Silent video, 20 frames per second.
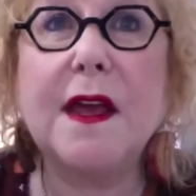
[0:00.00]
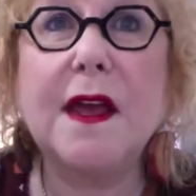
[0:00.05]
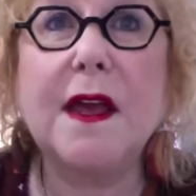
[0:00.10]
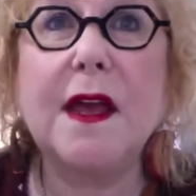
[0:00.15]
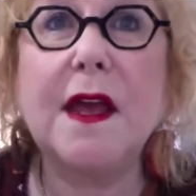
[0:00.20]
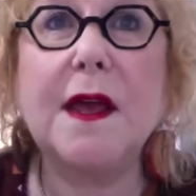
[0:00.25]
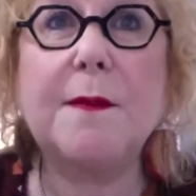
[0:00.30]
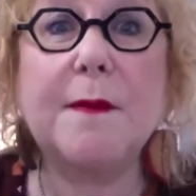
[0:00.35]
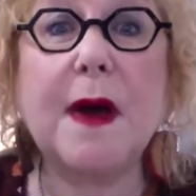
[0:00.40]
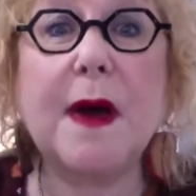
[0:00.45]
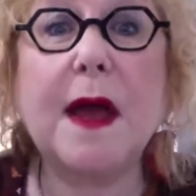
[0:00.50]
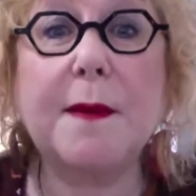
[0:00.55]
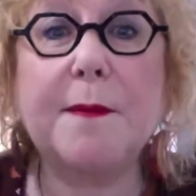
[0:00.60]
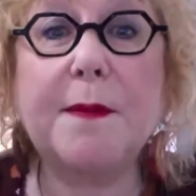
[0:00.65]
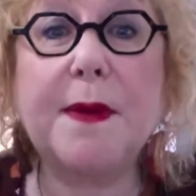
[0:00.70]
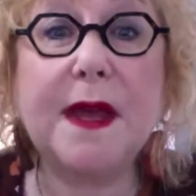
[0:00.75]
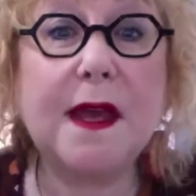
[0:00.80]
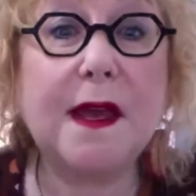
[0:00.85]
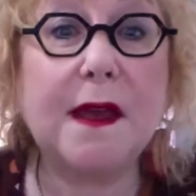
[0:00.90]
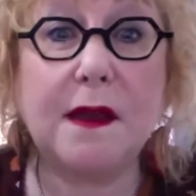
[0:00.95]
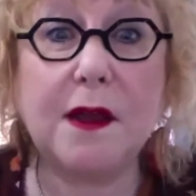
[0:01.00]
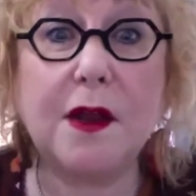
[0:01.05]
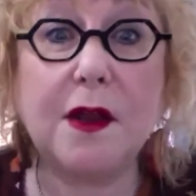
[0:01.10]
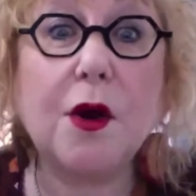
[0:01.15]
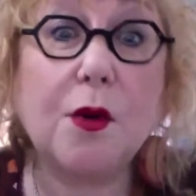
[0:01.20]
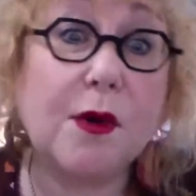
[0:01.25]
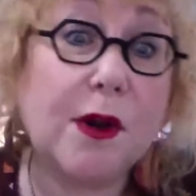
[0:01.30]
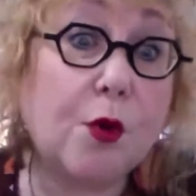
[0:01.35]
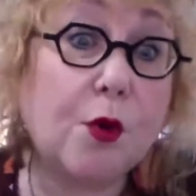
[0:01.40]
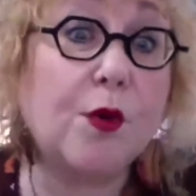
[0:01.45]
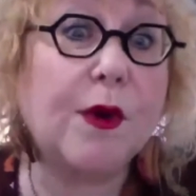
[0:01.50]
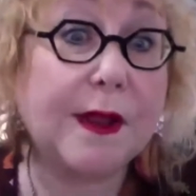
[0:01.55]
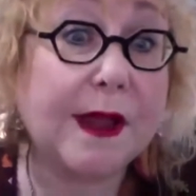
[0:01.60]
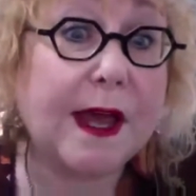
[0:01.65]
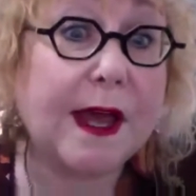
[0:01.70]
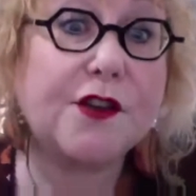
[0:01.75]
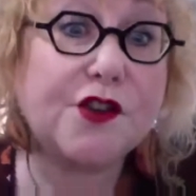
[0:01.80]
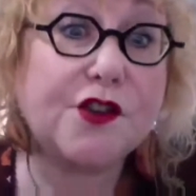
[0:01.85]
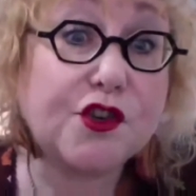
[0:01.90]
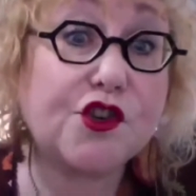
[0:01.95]
It might be, in a
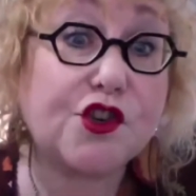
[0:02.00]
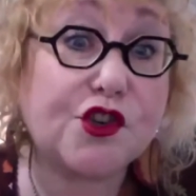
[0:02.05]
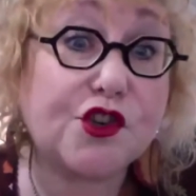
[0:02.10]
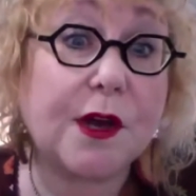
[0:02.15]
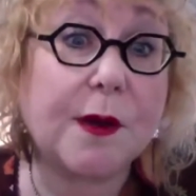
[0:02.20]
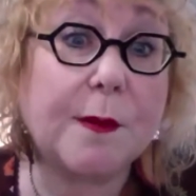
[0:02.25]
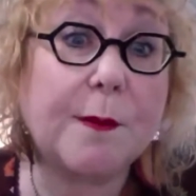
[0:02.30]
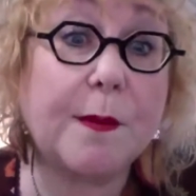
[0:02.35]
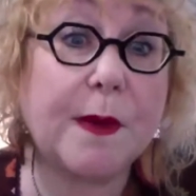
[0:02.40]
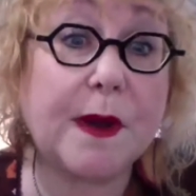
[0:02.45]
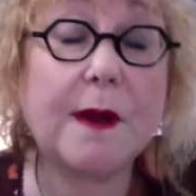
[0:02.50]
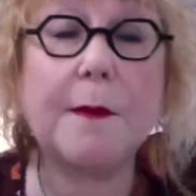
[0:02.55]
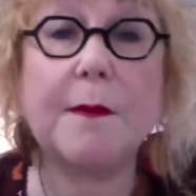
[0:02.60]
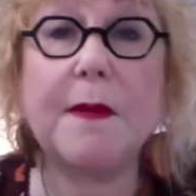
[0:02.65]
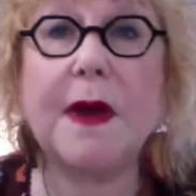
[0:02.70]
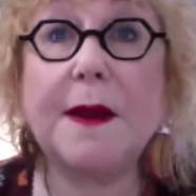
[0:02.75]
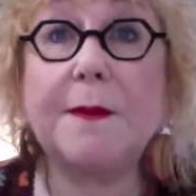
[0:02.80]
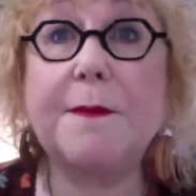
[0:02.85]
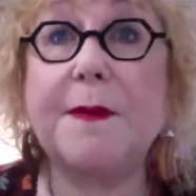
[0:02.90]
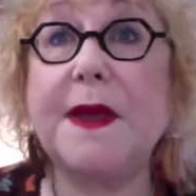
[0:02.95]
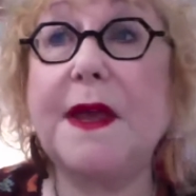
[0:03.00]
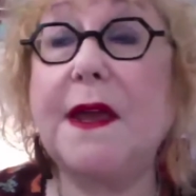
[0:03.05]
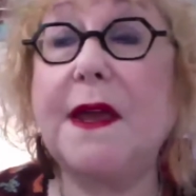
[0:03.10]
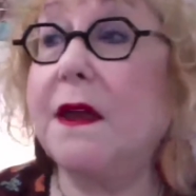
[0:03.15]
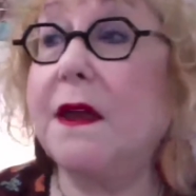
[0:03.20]
relationship, but it might be,